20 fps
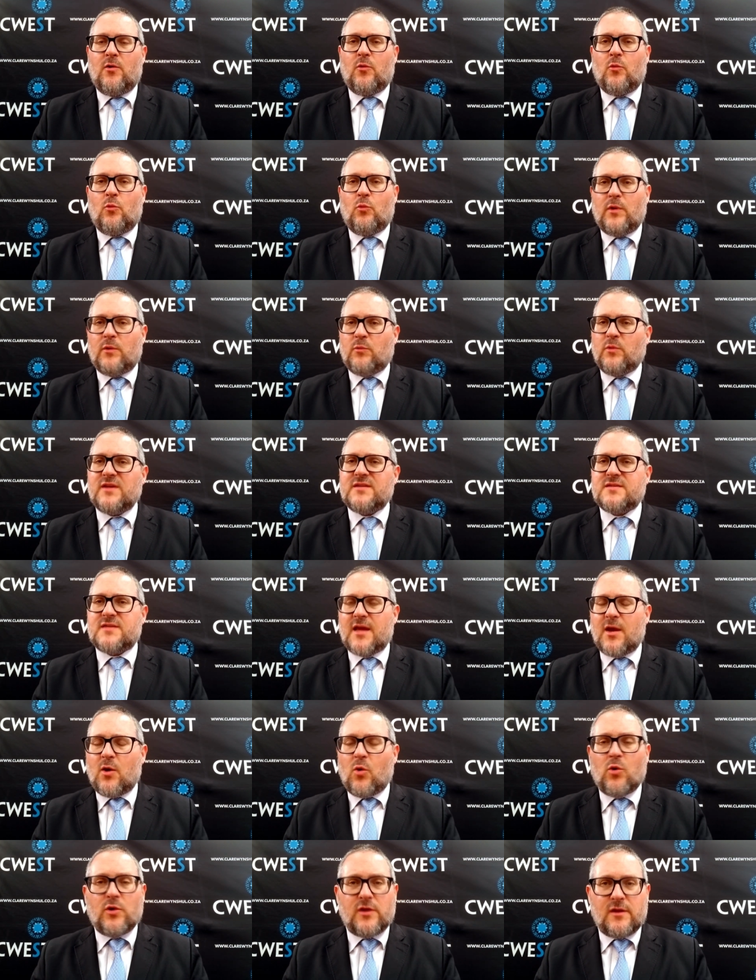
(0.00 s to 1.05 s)
When we say
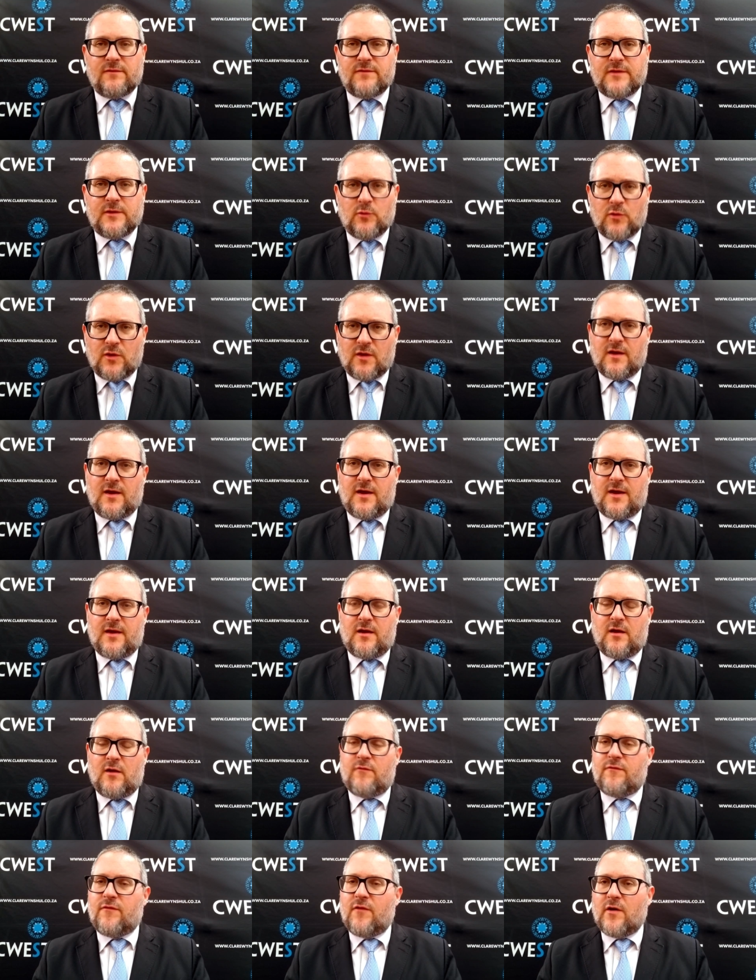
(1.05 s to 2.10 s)
Od Avinu Chai,
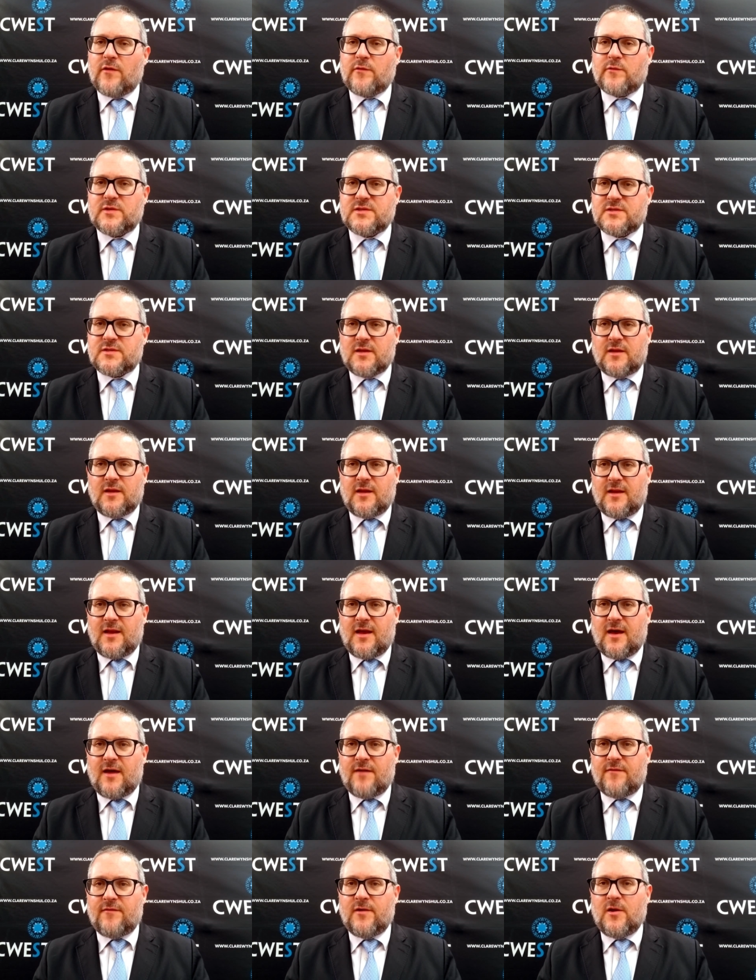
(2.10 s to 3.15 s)
our Father is still
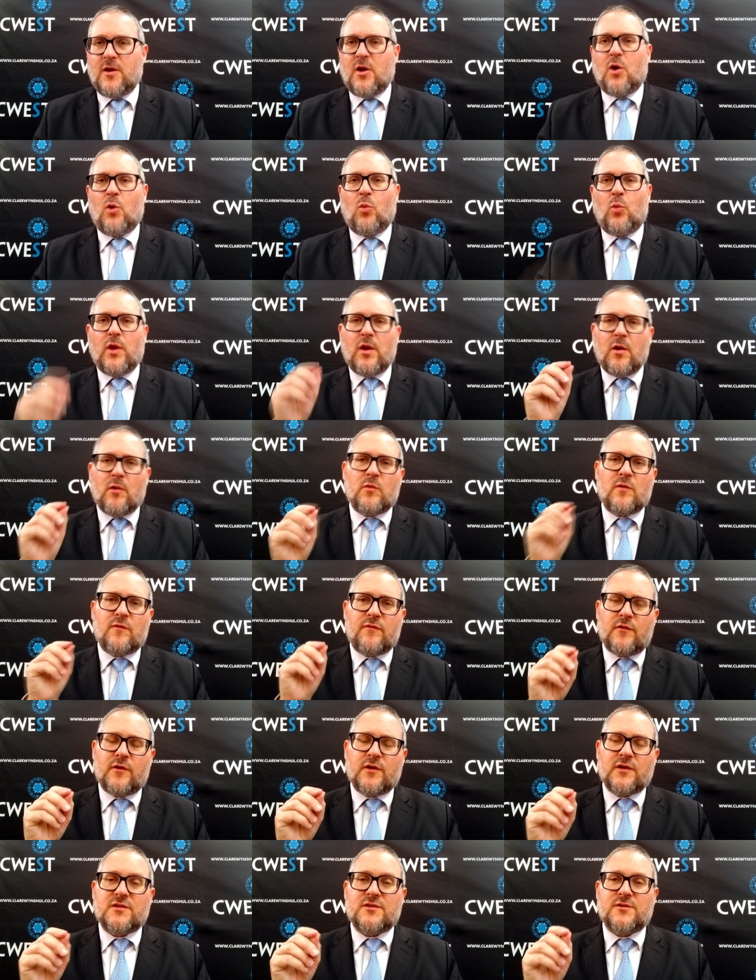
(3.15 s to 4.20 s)
alive, we are
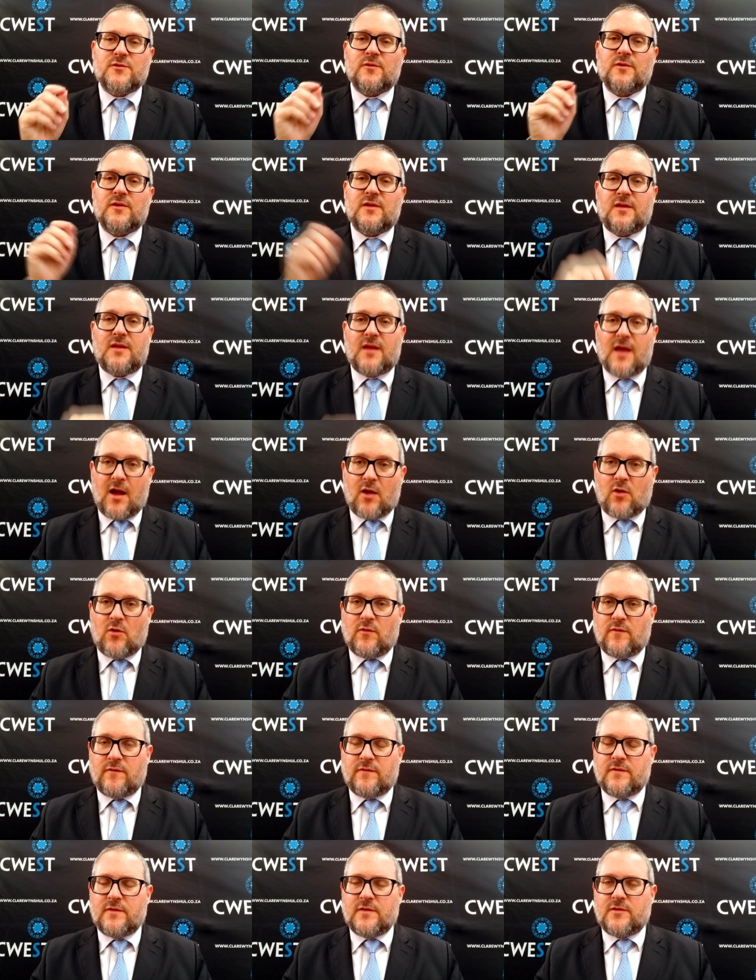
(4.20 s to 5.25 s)
referring to
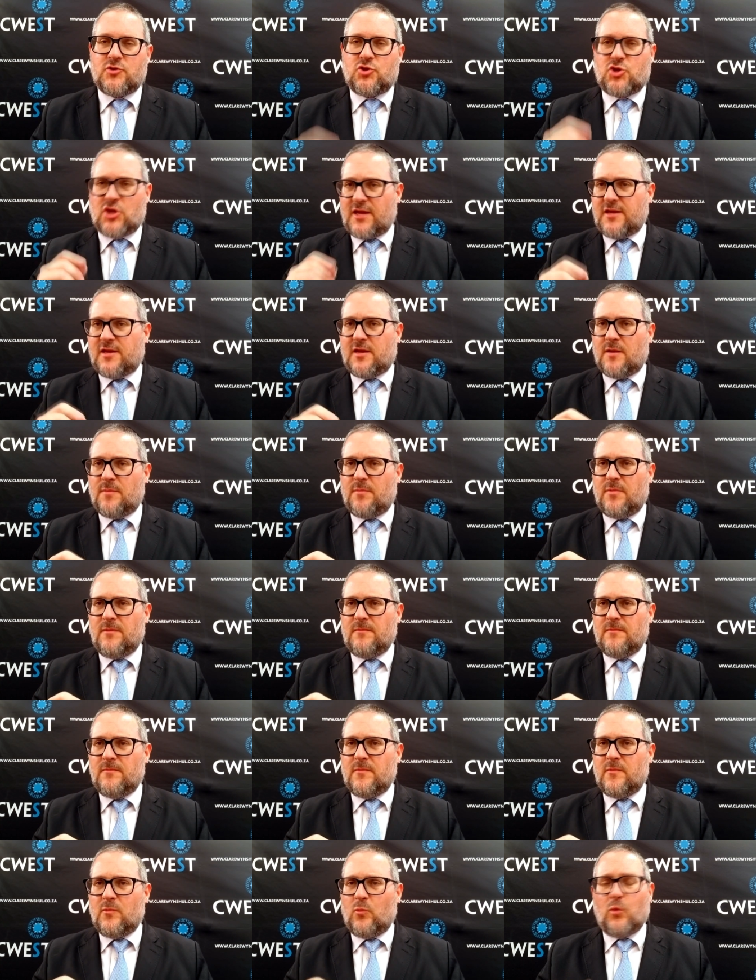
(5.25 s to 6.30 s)
Yaakov, Jacob.
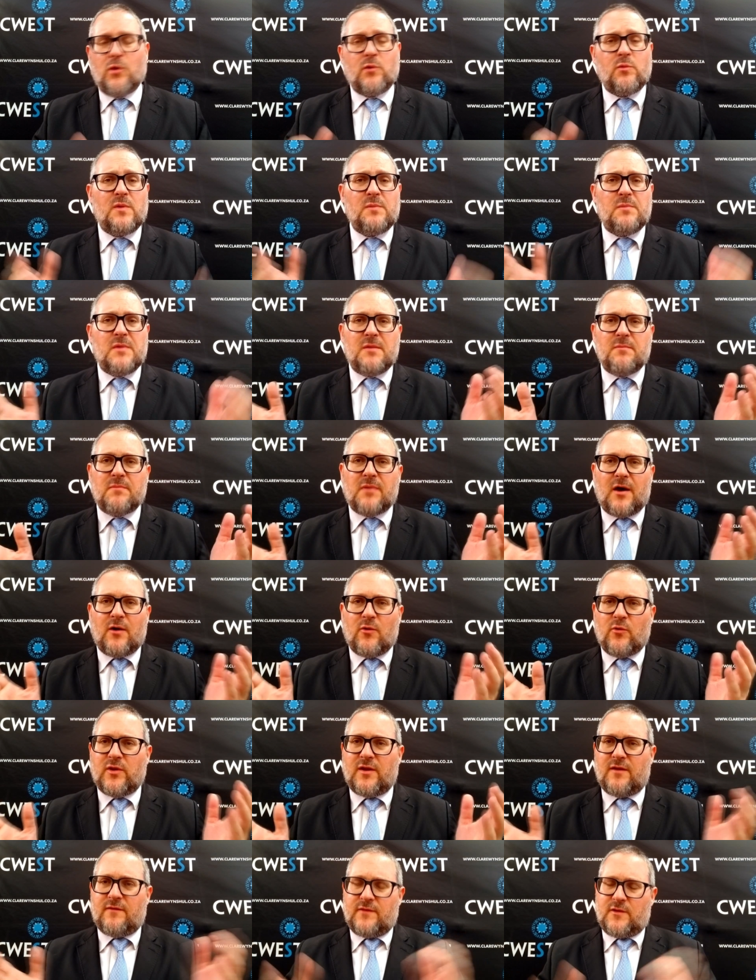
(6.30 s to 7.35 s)
What do we mean by
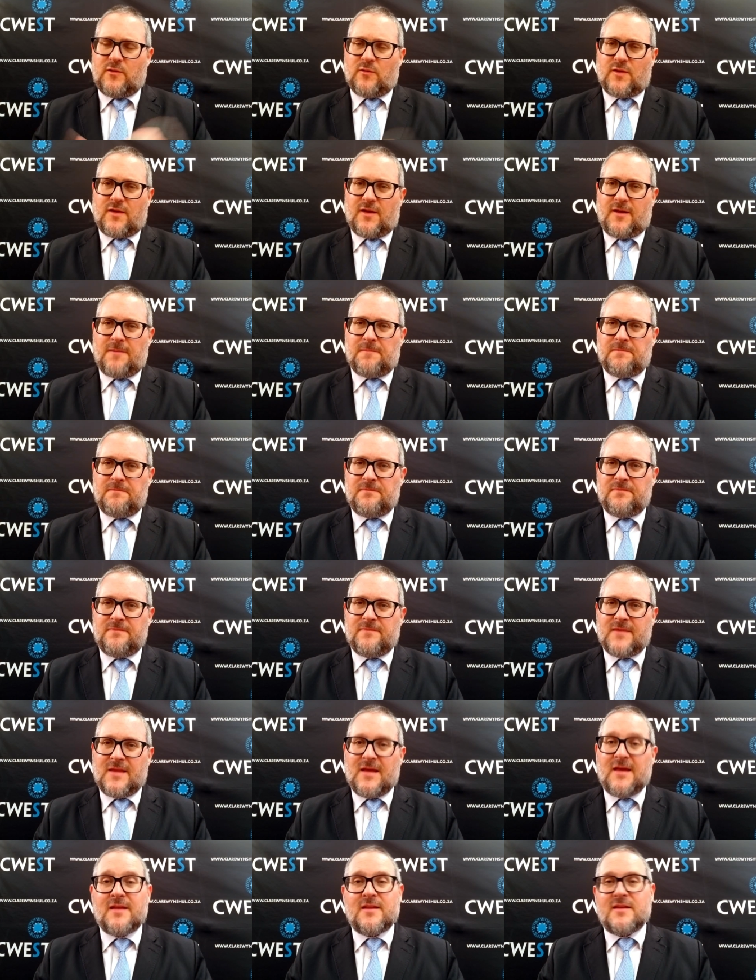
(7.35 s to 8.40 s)
Od Avinu Chai?
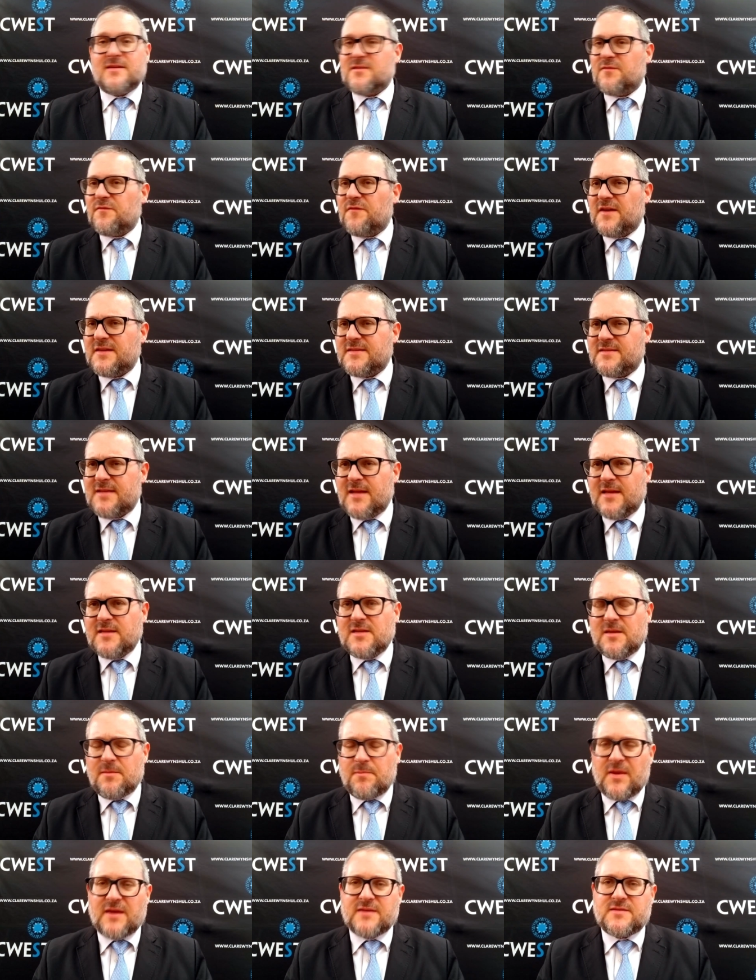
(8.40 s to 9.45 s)
There's a
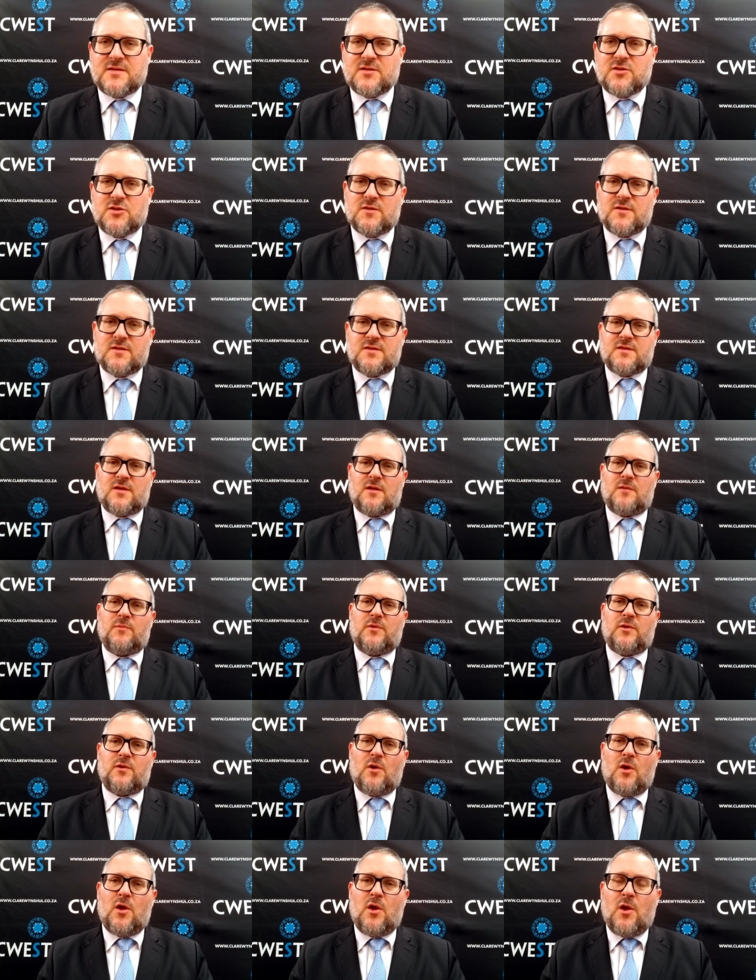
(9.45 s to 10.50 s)
fascinating passage in the
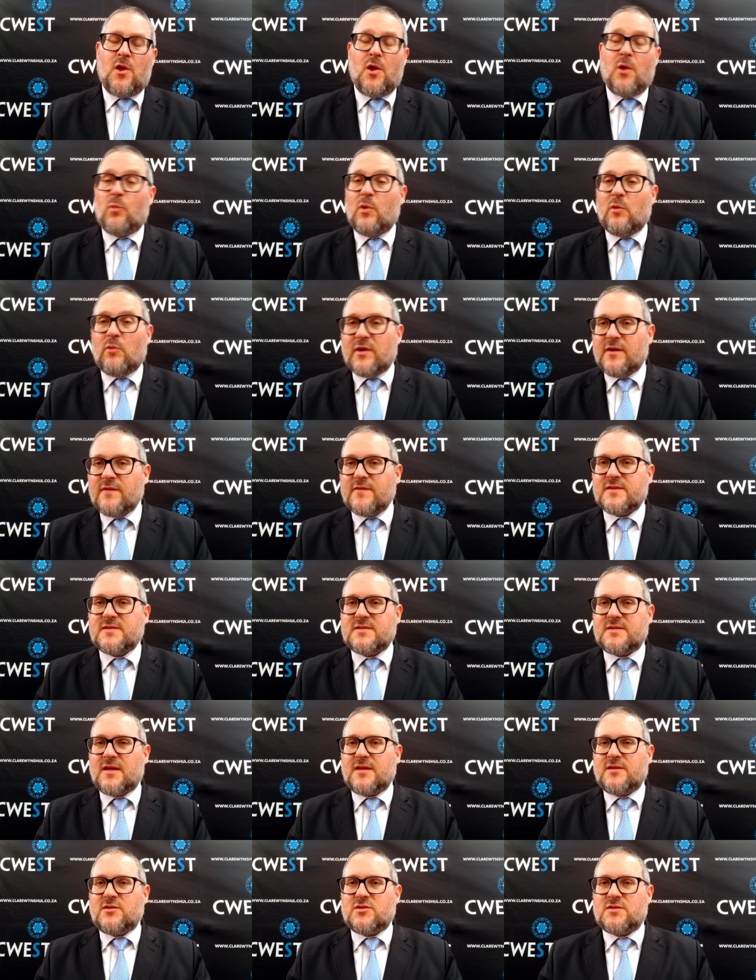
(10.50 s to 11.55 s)
Talmud where one of the
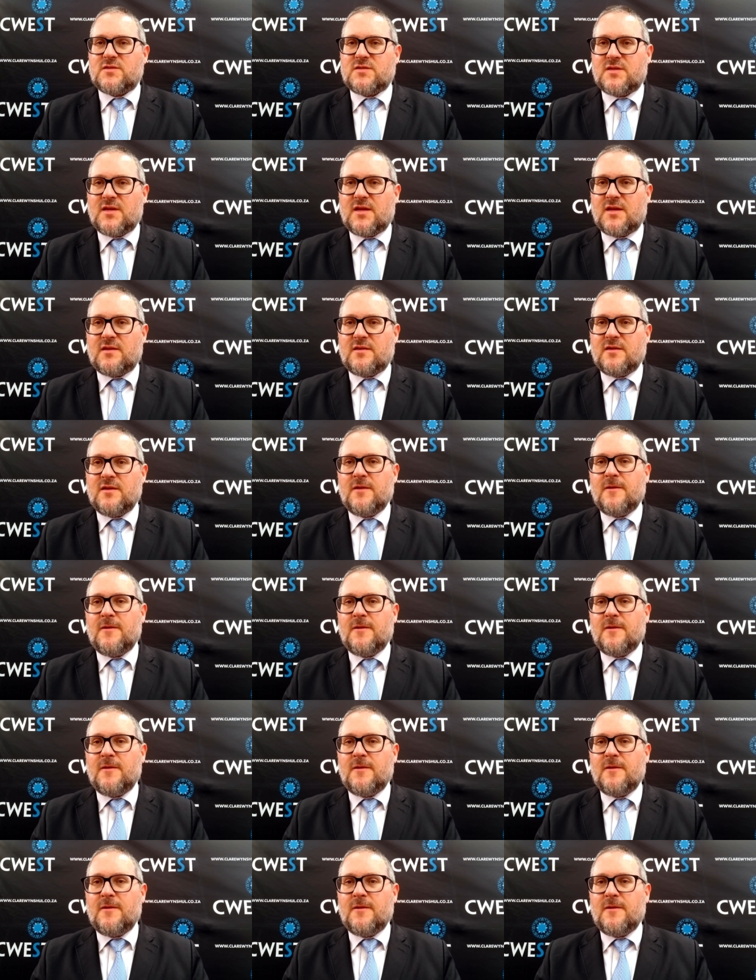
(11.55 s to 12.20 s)
sages said,